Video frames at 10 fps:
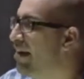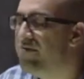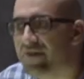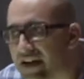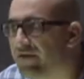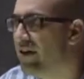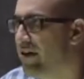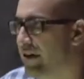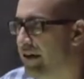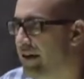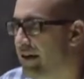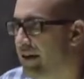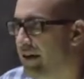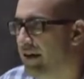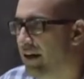I've never heard
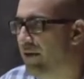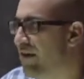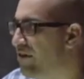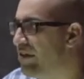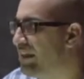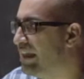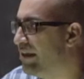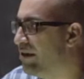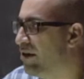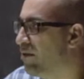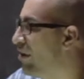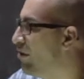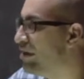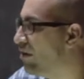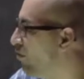a refugee, whether it's a